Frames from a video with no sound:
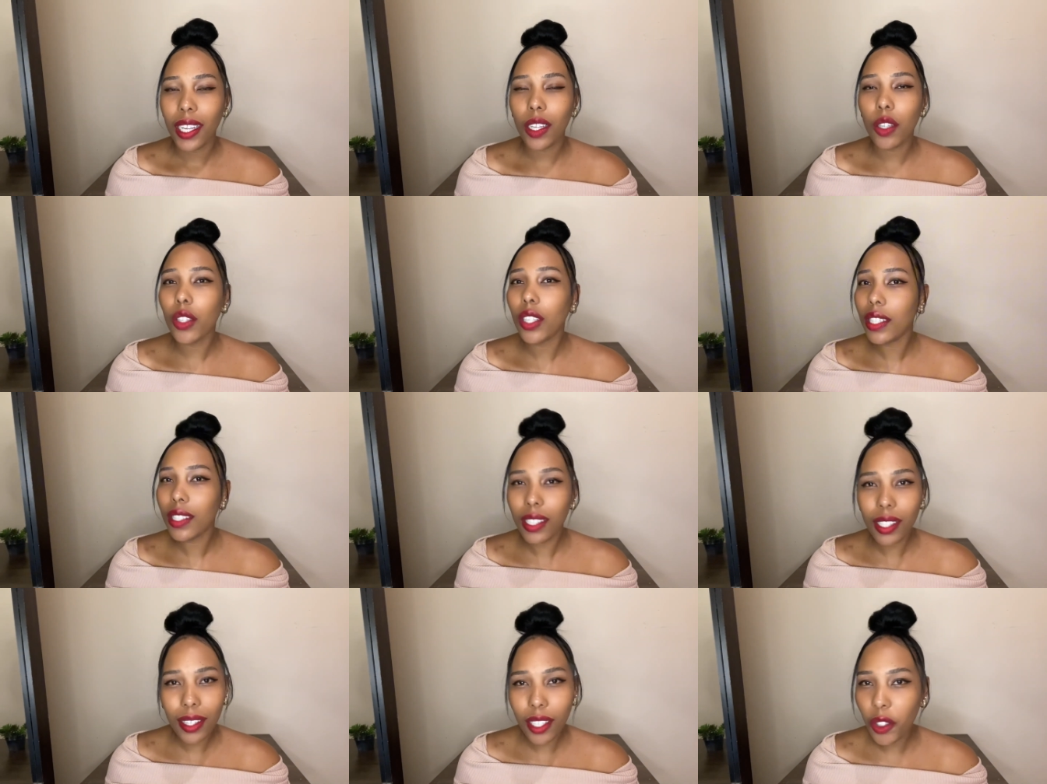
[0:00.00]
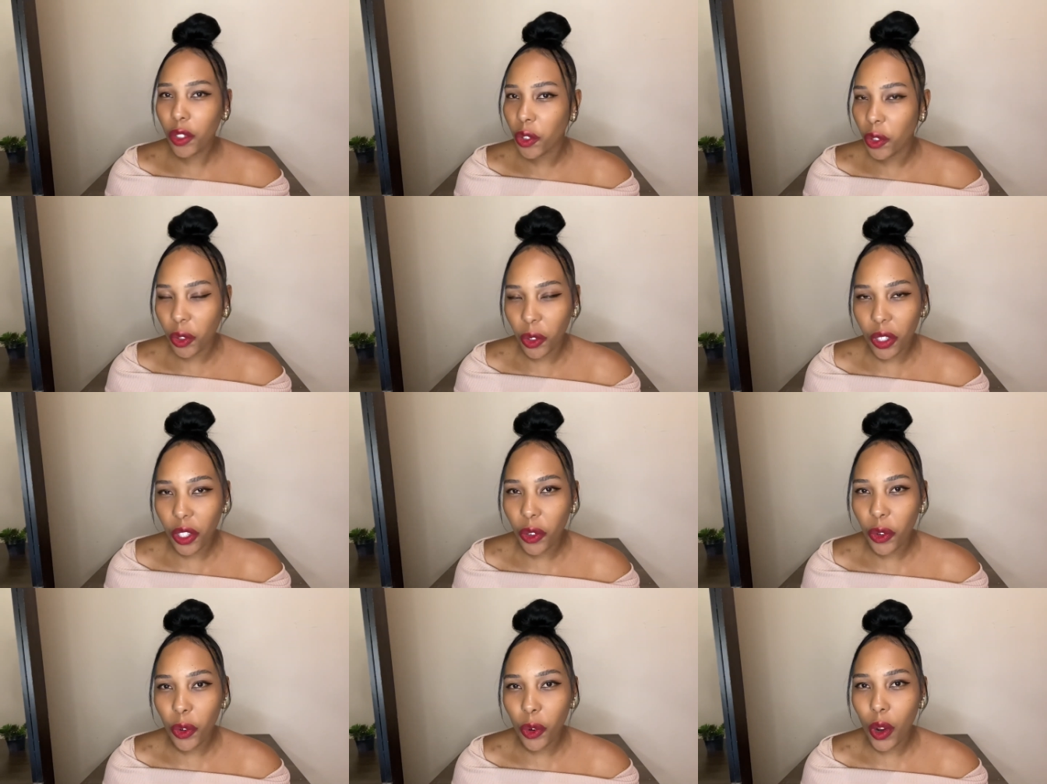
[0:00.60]
It's either you know
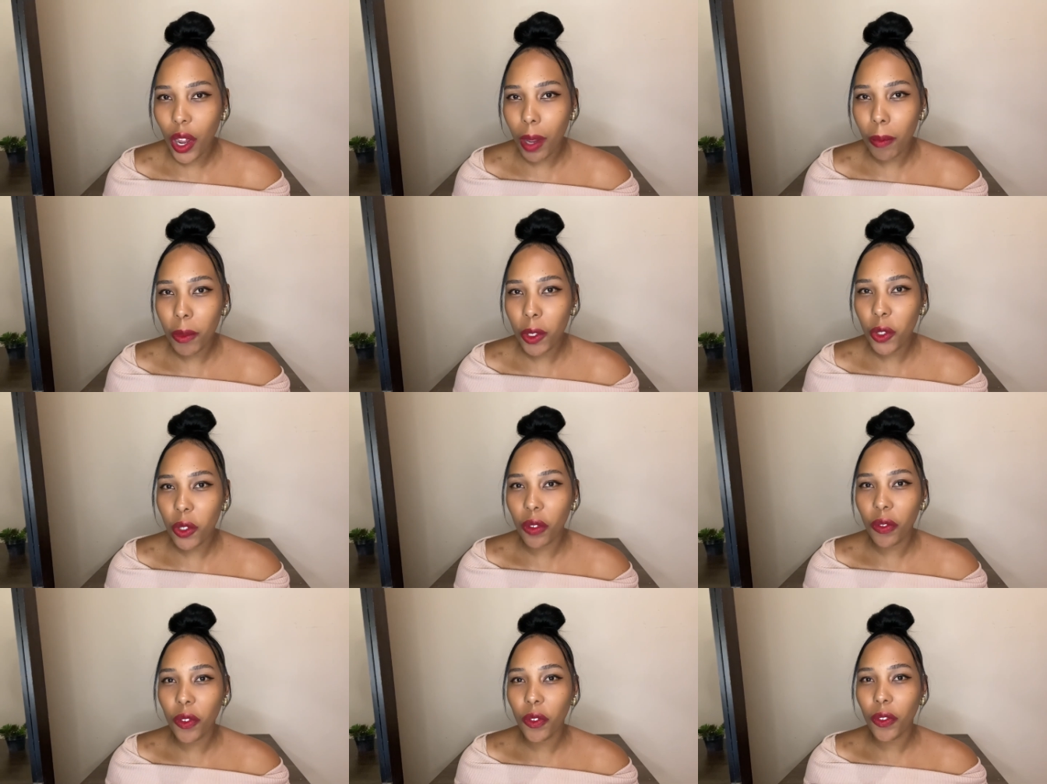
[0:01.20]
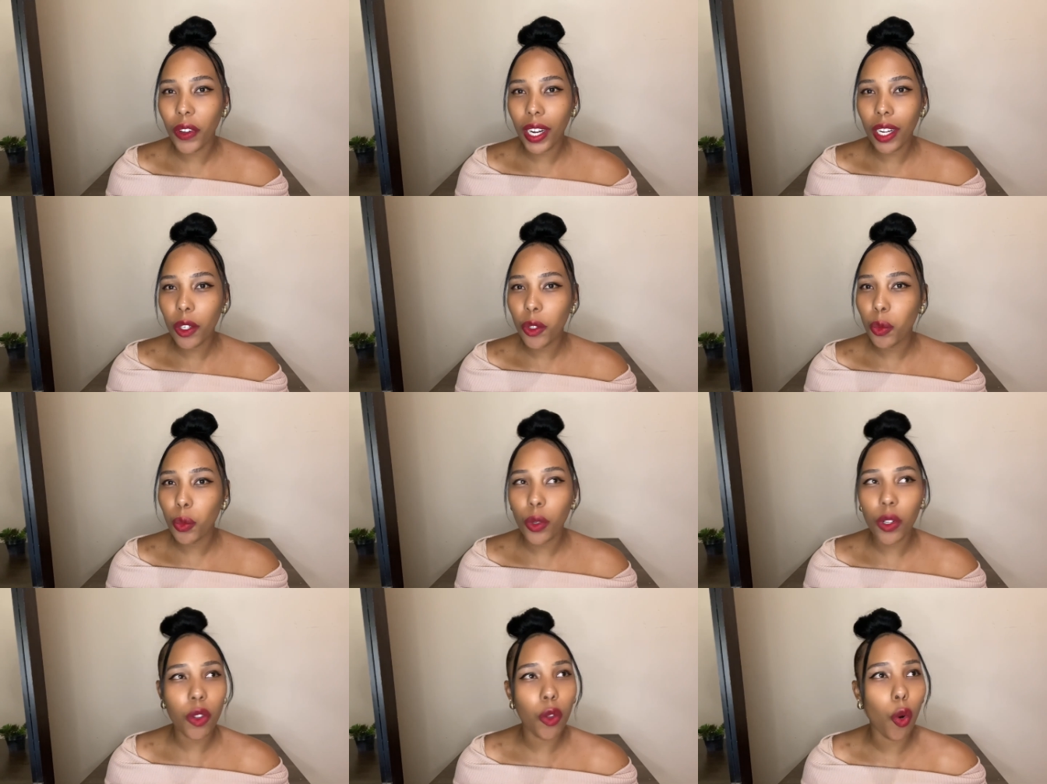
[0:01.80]
the requirements of a valid
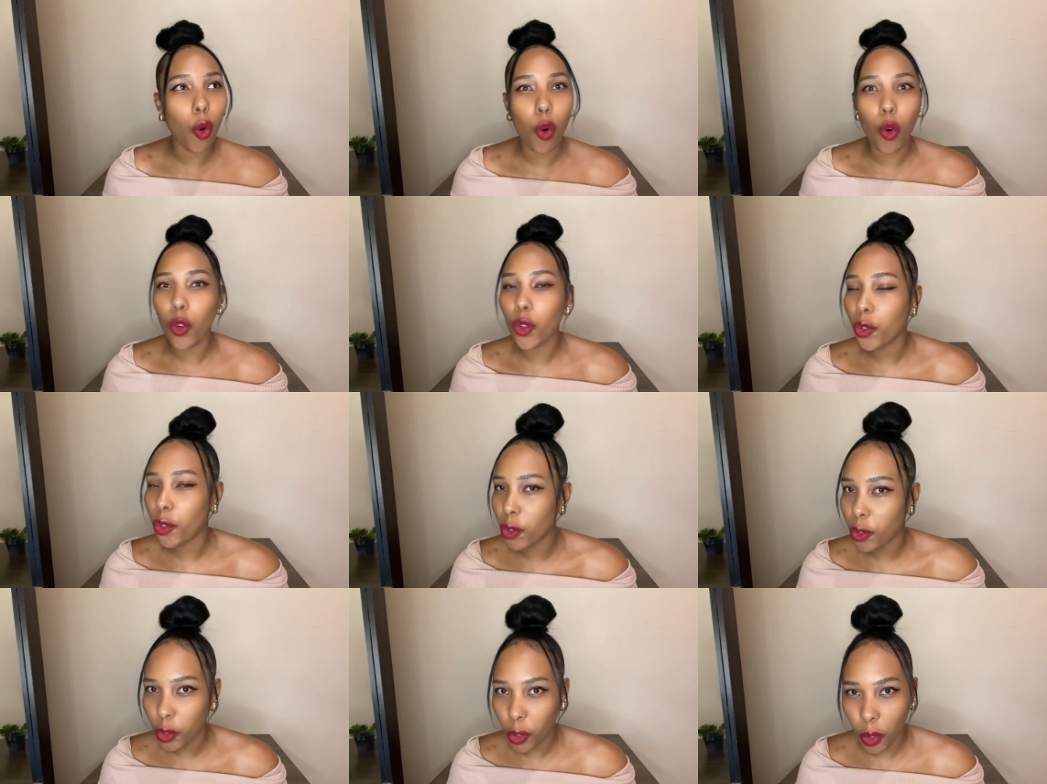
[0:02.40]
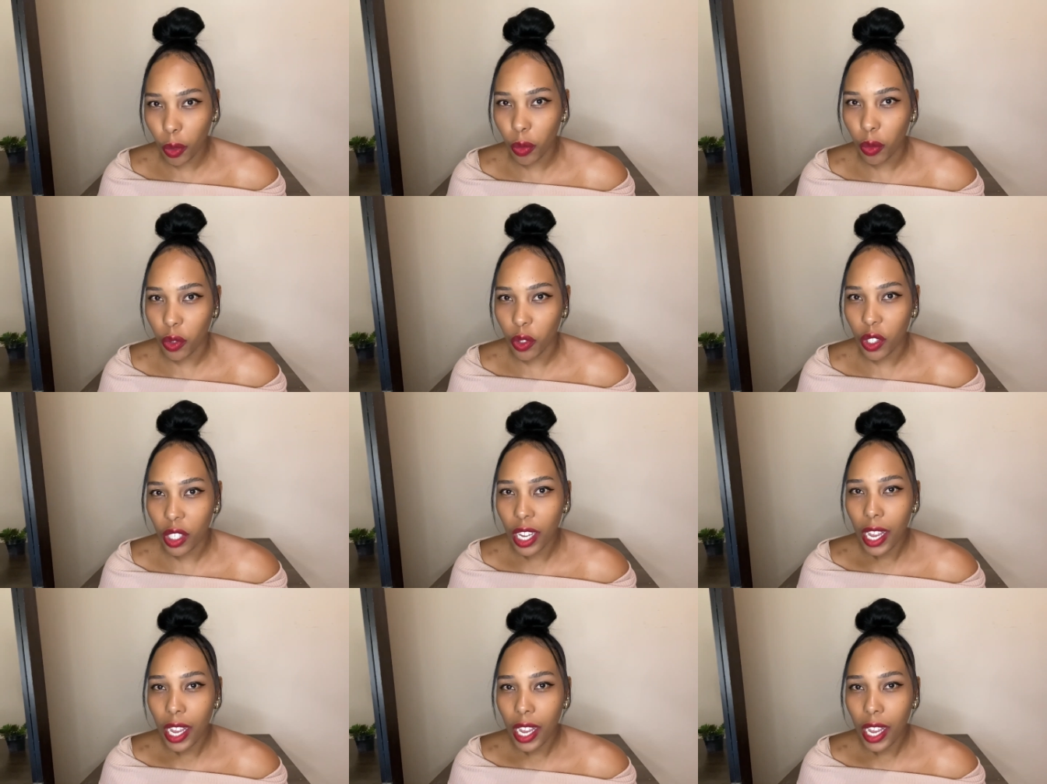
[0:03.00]
will or you don't,